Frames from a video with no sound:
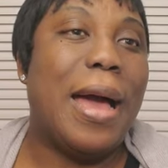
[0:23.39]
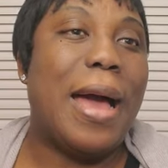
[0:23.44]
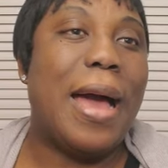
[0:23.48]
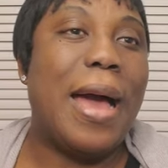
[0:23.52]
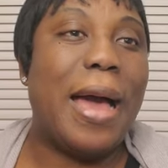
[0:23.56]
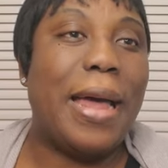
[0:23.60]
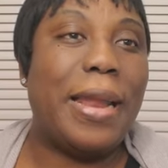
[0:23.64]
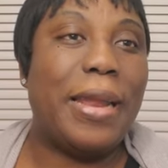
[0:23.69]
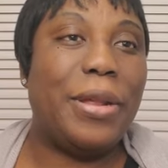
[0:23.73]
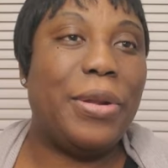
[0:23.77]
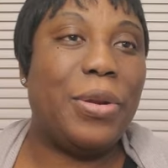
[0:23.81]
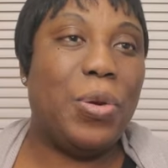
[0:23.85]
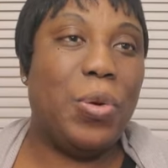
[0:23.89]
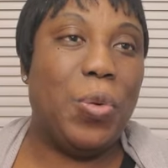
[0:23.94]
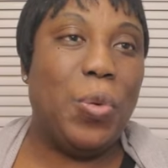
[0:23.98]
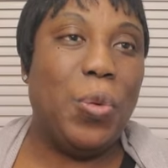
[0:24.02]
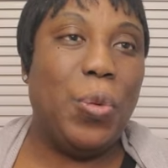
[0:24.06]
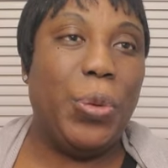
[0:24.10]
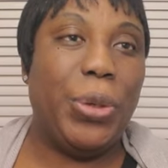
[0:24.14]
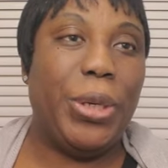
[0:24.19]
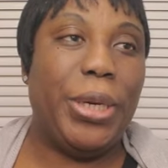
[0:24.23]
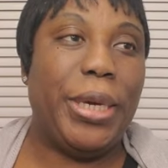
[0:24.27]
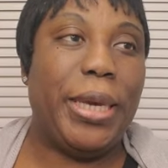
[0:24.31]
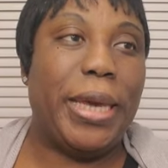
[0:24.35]

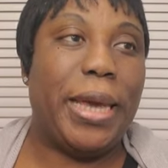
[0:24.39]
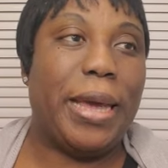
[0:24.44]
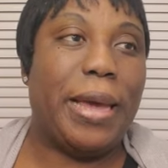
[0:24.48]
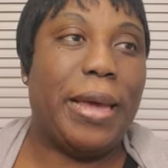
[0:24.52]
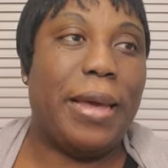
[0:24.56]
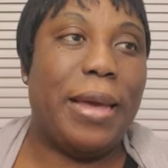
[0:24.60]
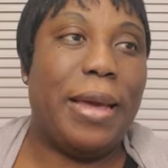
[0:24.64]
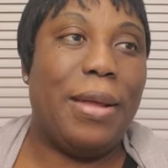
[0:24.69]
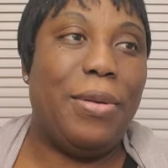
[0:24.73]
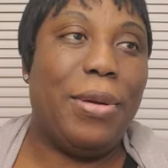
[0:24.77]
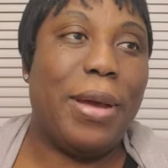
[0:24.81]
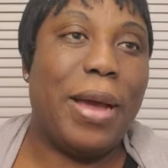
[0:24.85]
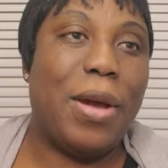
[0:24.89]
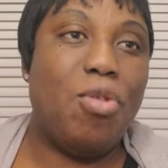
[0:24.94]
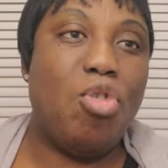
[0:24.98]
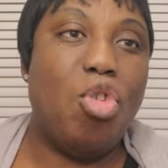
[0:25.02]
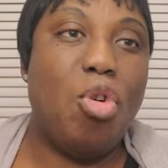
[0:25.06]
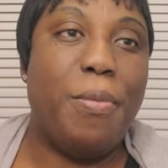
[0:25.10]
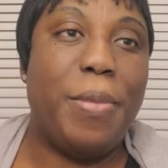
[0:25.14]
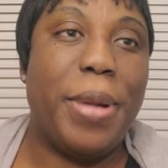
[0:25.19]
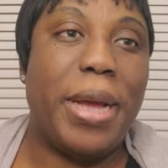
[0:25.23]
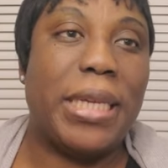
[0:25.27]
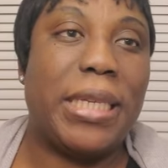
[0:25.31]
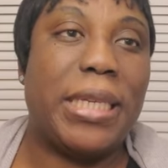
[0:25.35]
Hallelujah. I look at
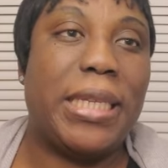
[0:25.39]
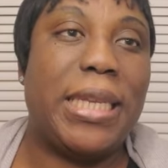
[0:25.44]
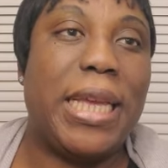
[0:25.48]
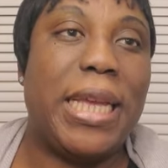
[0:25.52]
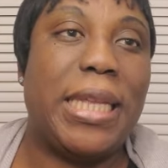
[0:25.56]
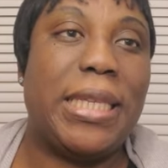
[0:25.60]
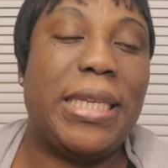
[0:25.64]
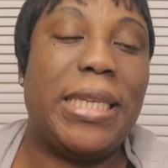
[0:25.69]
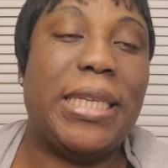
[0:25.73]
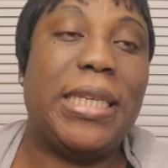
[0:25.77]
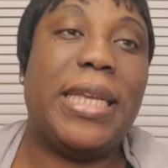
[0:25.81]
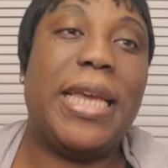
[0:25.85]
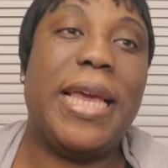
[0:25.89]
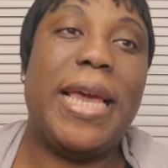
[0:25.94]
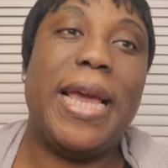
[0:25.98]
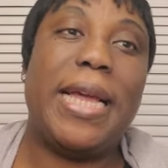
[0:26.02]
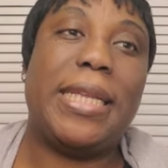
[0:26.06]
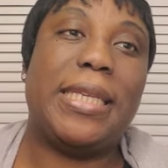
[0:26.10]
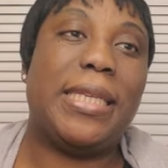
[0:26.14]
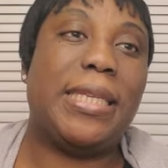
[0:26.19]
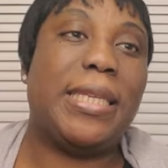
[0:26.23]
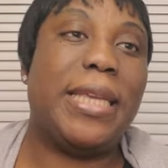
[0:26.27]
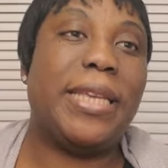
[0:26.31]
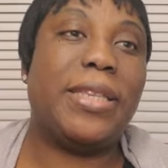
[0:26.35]
Romans
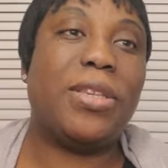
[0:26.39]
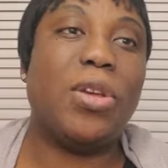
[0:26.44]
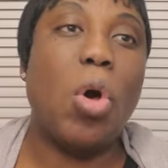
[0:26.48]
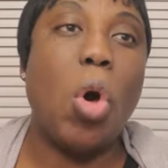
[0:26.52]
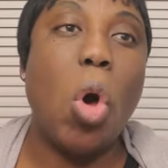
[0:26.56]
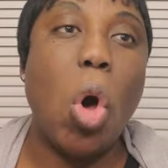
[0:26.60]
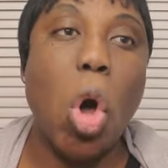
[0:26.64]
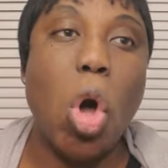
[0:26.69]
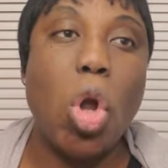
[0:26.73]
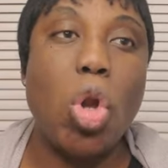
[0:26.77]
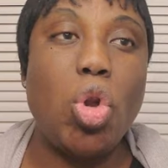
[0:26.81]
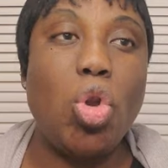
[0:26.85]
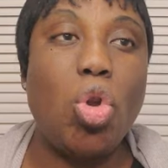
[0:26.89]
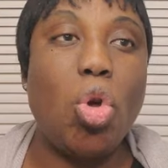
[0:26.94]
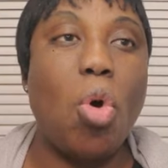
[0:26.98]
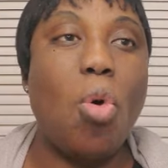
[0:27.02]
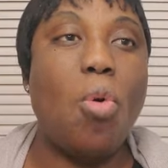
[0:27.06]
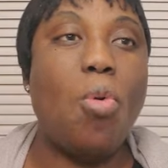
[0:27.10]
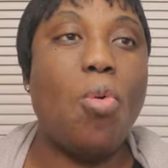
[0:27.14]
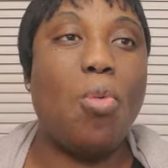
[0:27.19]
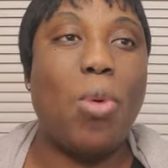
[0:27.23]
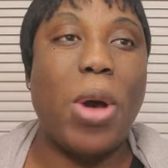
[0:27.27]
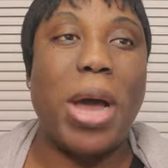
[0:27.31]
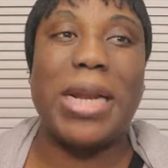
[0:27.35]
13:8. It says, "Oh, no
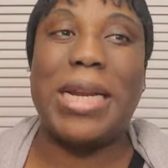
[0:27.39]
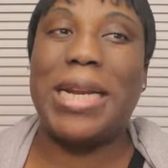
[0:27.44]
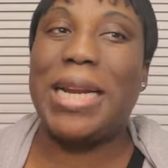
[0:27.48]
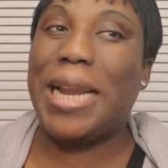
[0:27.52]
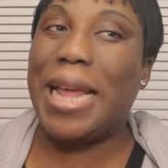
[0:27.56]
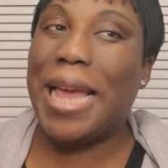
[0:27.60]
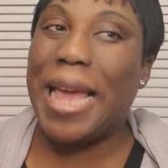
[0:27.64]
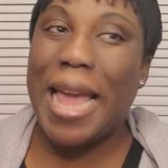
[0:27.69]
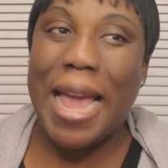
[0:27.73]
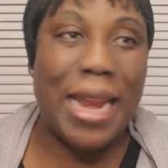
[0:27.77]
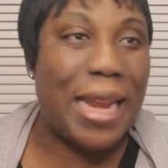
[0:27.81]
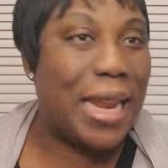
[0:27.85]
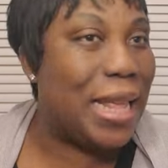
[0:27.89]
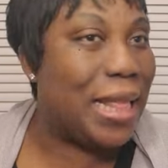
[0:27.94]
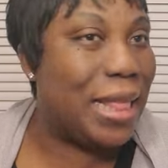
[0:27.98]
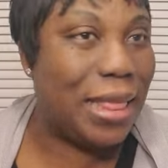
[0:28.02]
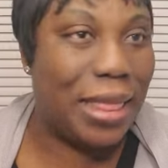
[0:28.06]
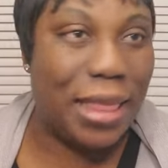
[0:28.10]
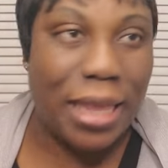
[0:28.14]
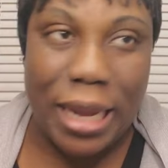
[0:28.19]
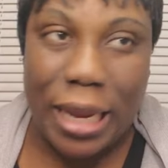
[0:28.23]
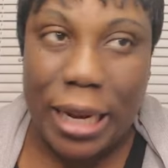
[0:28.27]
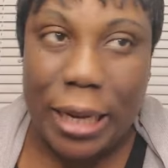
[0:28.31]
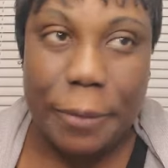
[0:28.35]
one
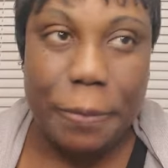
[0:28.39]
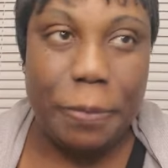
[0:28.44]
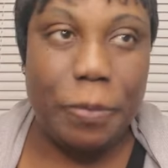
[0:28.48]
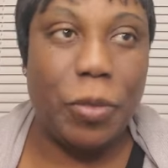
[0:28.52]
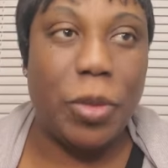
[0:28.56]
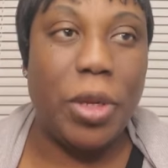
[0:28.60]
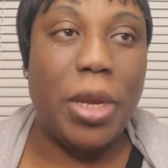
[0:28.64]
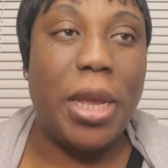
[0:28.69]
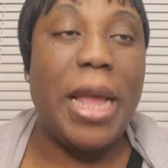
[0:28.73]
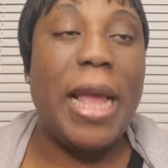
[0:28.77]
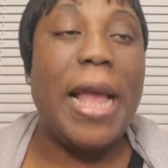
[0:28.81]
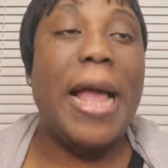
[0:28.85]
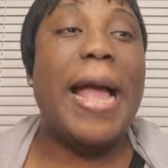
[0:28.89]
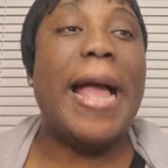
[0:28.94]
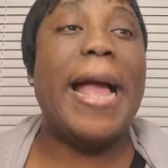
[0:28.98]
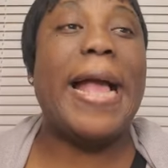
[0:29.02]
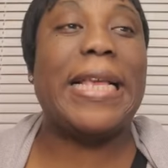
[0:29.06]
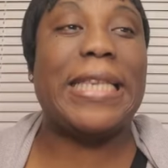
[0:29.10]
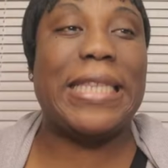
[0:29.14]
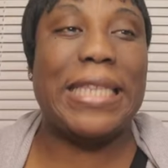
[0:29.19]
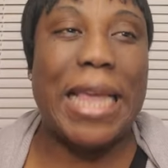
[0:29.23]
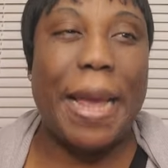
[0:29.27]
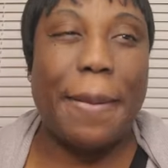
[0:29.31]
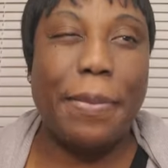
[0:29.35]
anything
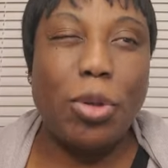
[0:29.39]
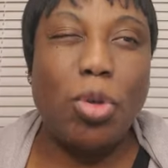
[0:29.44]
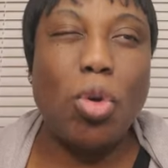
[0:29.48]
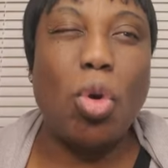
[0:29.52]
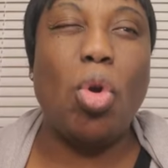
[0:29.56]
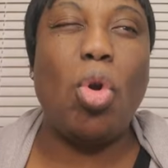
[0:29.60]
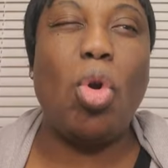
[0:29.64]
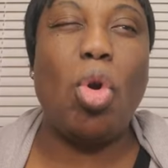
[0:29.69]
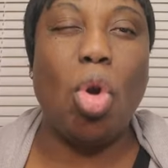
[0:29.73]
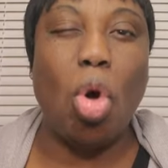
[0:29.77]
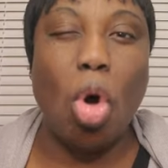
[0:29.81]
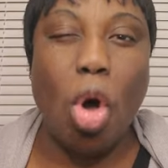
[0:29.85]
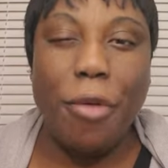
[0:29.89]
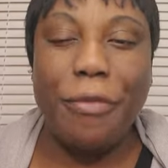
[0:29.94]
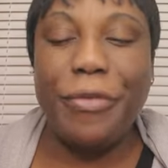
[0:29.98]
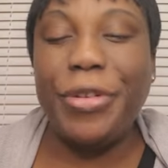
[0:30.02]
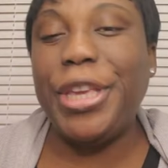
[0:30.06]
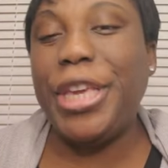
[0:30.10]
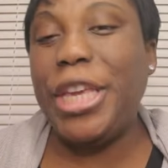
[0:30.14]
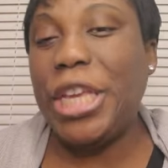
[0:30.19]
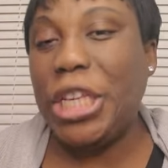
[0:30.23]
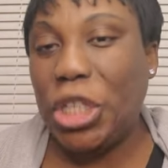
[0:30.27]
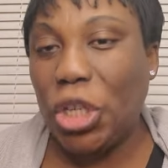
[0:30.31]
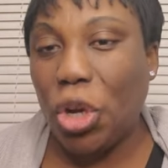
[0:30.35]
except to love
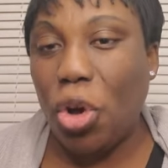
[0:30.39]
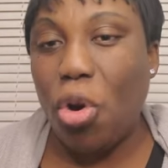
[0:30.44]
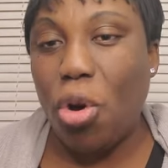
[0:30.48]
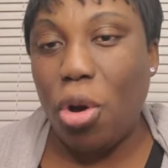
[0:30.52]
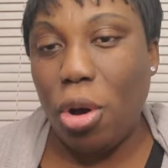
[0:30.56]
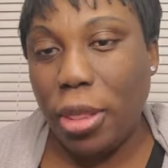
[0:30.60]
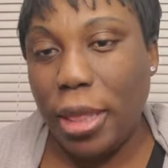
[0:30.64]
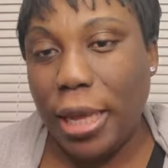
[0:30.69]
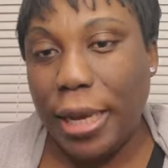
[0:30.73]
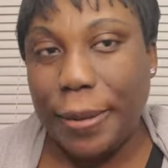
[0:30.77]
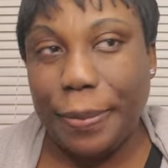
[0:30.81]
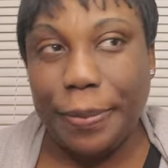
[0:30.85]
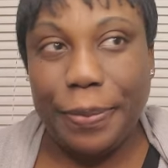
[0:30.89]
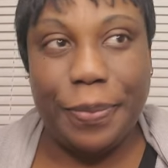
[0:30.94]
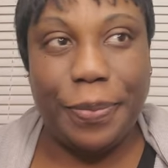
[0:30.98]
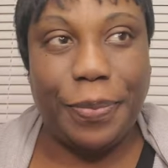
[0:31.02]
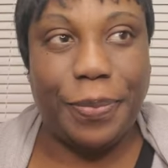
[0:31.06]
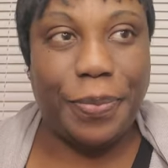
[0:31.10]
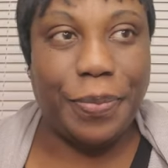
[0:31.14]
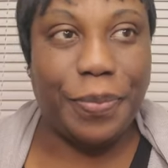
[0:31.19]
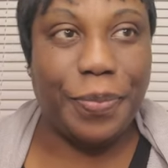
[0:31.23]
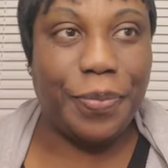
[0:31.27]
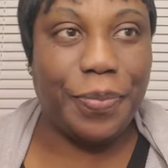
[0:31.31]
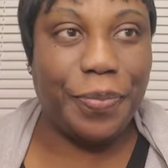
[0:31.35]
each other.
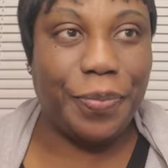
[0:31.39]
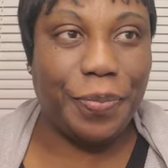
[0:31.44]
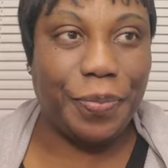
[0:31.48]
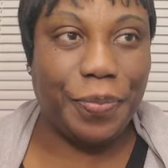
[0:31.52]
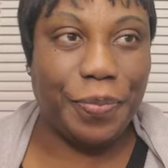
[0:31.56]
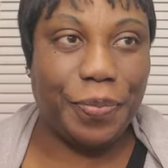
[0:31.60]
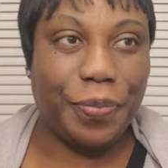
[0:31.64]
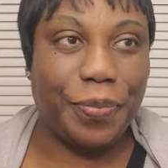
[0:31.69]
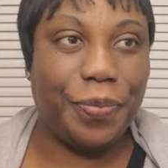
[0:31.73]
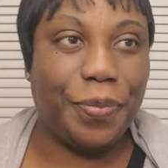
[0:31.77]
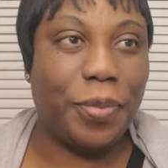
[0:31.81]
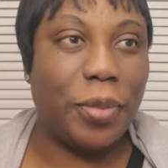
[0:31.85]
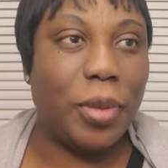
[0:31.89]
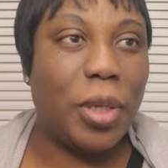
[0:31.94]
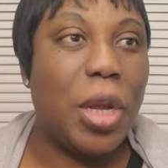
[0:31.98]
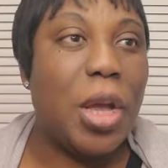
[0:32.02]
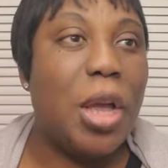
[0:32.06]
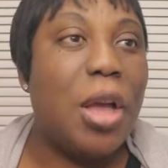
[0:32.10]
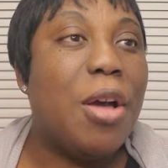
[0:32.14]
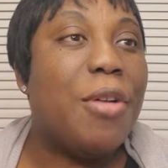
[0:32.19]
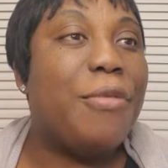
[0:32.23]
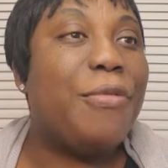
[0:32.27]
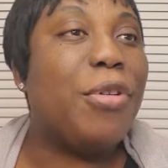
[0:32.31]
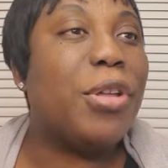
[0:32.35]

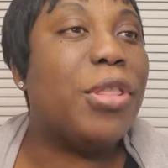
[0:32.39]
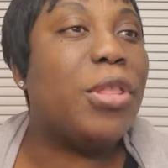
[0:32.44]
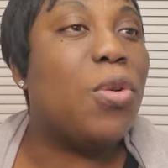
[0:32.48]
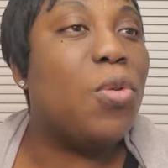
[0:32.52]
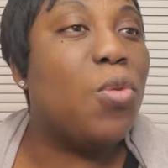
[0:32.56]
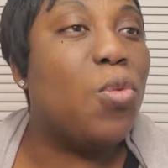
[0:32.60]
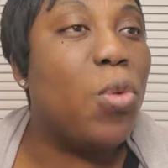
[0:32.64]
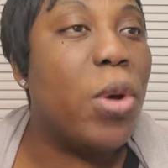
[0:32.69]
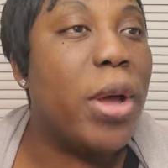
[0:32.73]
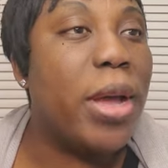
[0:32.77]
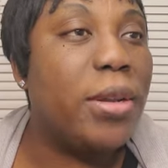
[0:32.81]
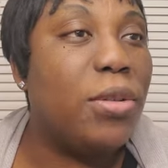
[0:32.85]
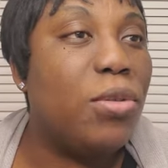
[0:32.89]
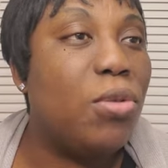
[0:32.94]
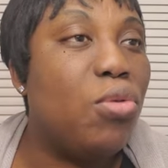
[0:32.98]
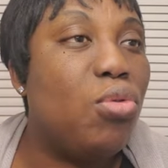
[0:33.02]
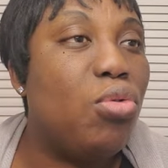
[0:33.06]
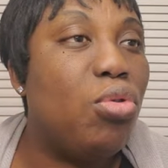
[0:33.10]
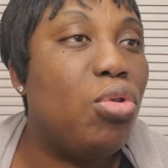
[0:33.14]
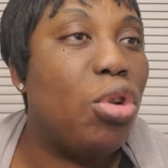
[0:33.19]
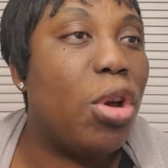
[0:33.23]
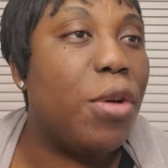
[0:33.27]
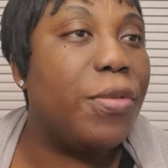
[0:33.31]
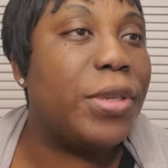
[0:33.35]
For the one
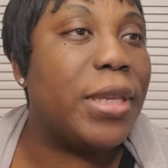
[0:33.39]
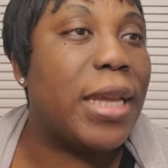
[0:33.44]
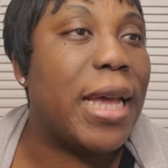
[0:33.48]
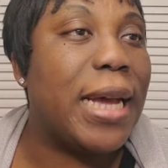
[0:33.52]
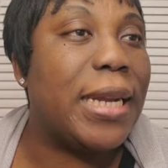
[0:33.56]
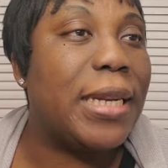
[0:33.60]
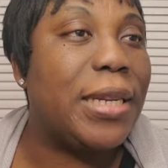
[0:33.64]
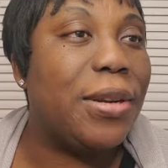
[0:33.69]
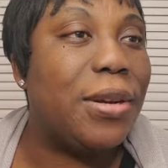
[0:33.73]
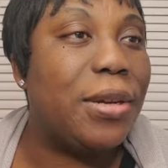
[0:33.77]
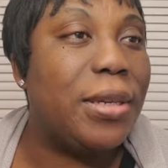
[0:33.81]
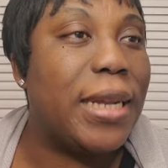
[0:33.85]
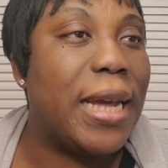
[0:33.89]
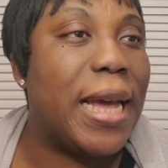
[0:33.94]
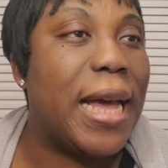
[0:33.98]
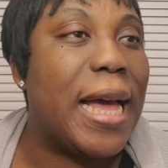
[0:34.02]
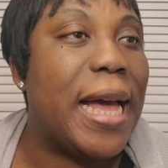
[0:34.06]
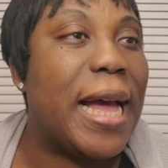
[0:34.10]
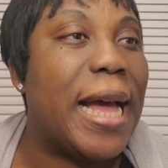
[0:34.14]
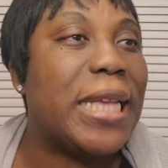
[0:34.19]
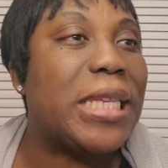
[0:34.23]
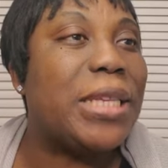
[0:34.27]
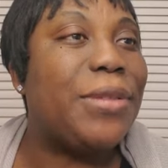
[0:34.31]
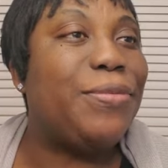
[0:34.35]
who loves another
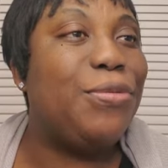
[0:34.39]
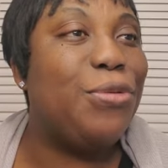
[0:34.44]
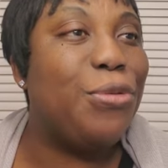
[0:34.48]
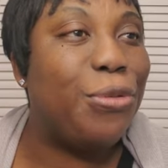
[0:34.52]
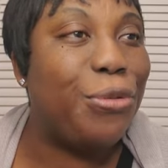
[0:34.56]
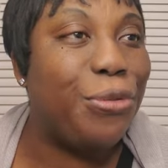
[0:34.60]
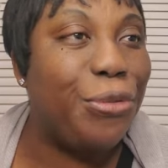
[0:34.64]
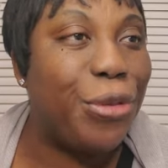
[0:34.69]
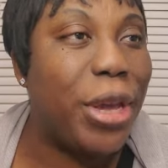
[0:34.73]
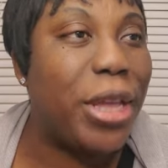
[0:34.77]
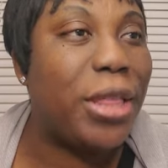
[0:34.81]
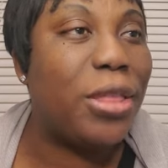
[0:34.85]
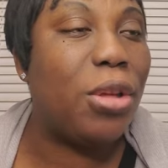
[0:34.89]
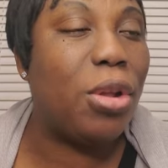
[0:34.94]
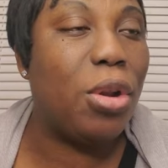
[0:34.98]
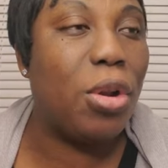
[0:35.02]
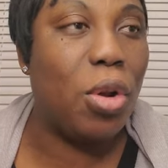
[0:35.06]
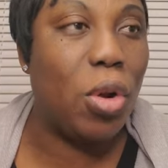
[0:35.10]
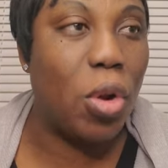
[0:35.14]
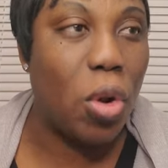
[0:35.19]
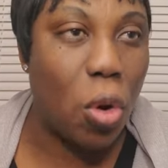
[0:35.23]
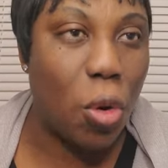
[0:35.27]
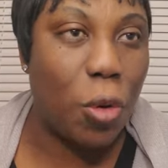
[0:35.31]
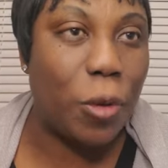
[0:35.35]
has fulfilled the
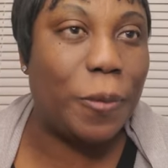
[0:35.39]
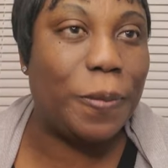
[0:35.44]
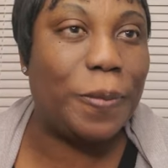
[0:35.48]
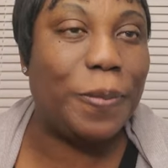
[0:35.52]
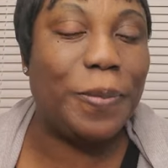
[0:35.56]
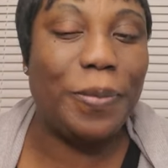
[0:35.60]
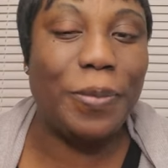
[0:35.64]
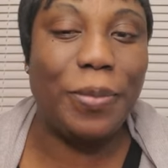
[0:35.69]
law."